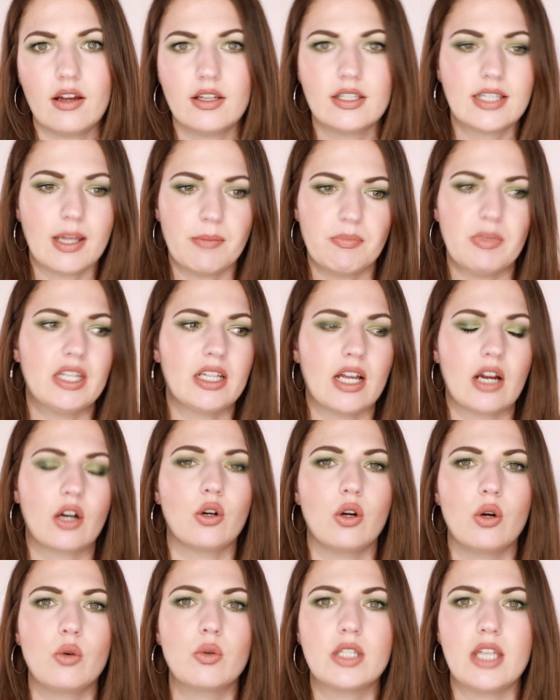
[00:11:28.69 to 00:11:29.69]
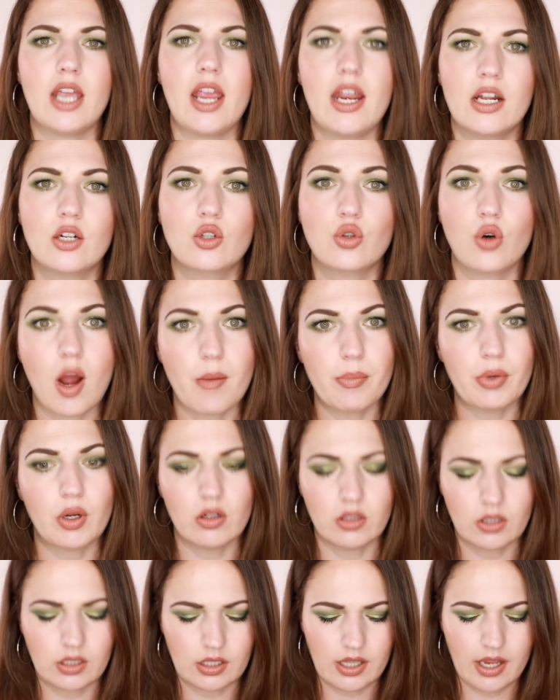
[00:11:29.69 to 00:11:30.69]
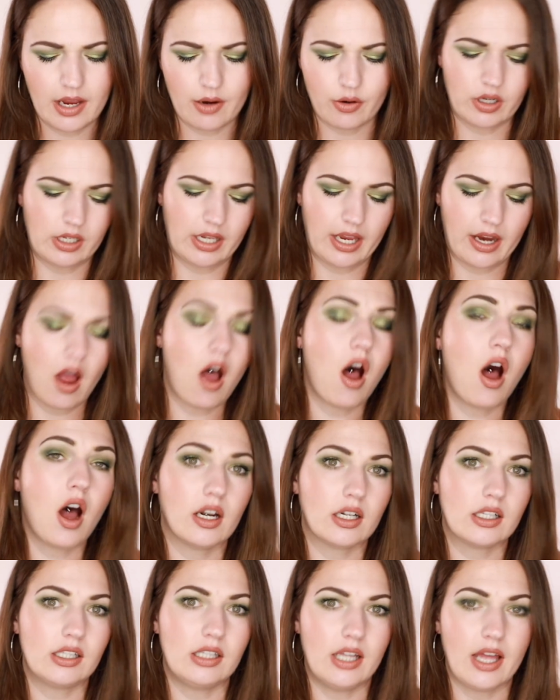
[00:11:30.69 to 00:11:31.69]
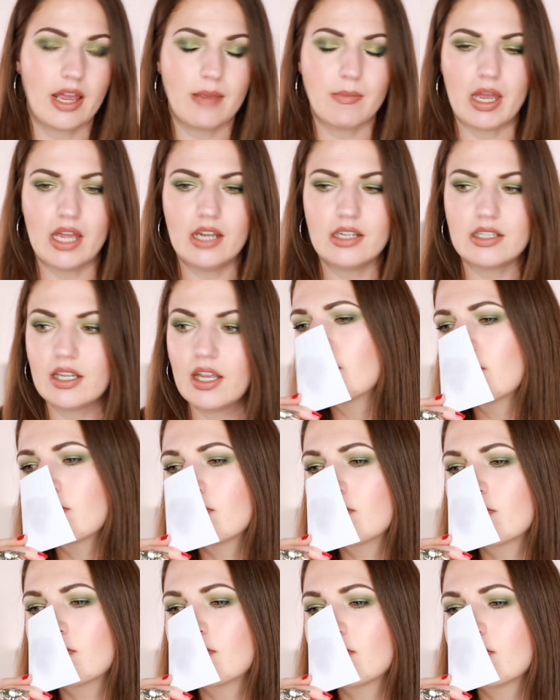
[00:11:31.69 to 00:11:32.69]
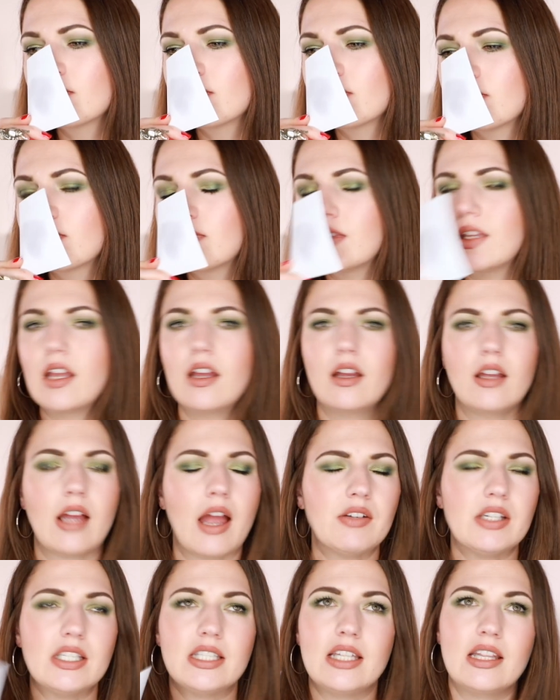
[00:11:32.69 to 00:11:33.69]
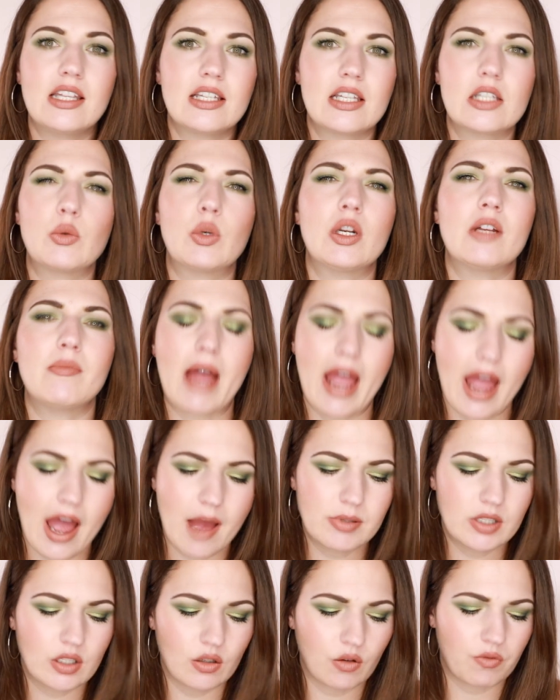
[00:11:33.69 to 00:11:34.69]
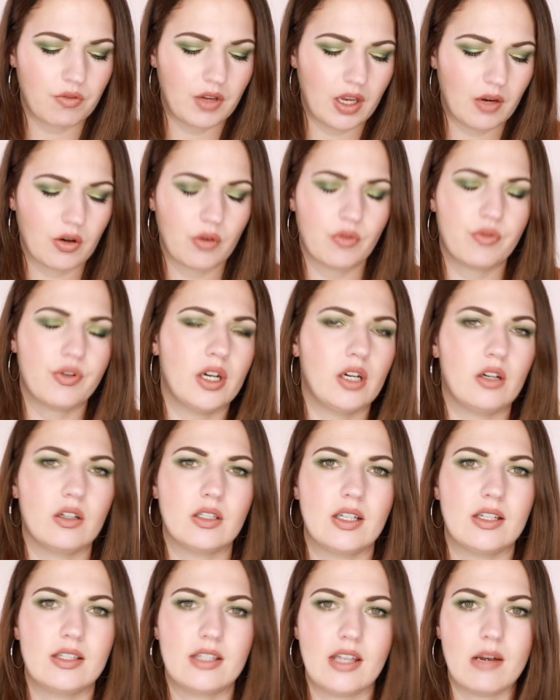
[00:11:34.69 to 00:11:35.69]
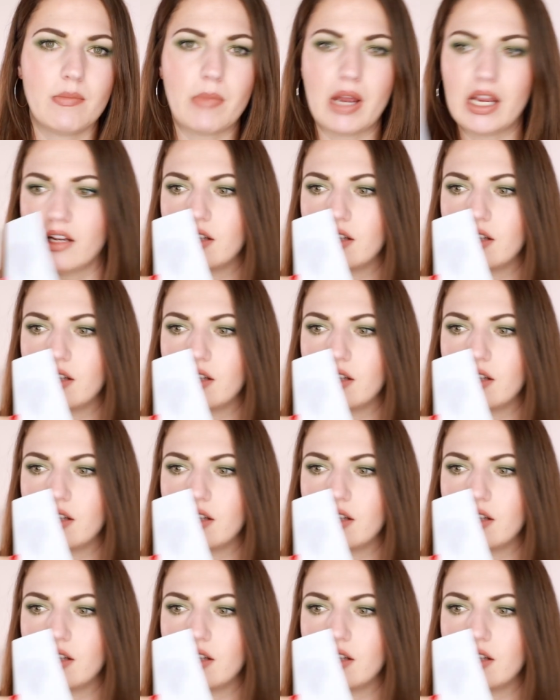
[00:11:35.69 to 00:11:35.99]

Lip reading: something that grows in a tropical climate or like hot climate. I have to say this is one of my absolute favorite fragrances in my